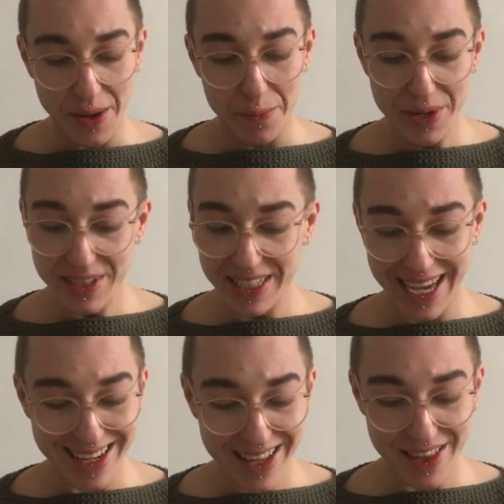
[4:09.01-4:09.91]
building
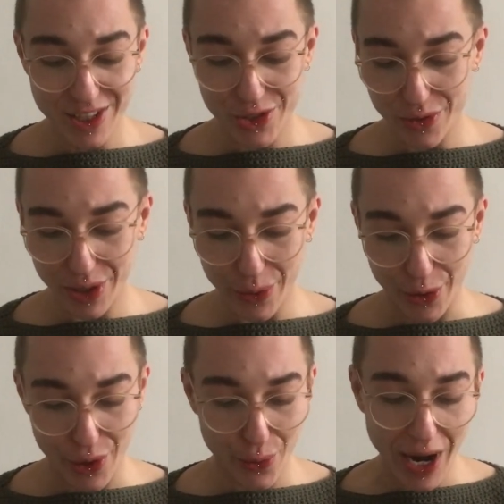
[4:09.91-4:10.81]
anything truly
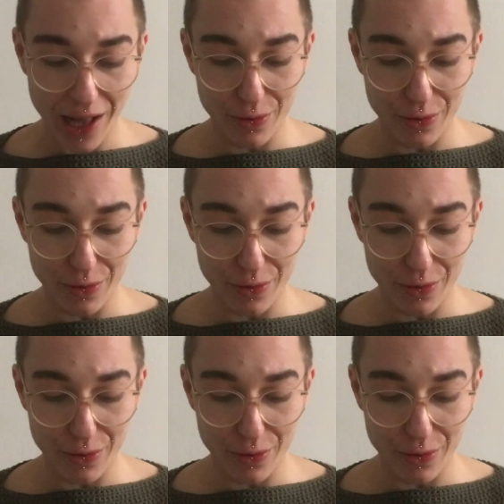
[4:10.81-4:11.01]
worthwhile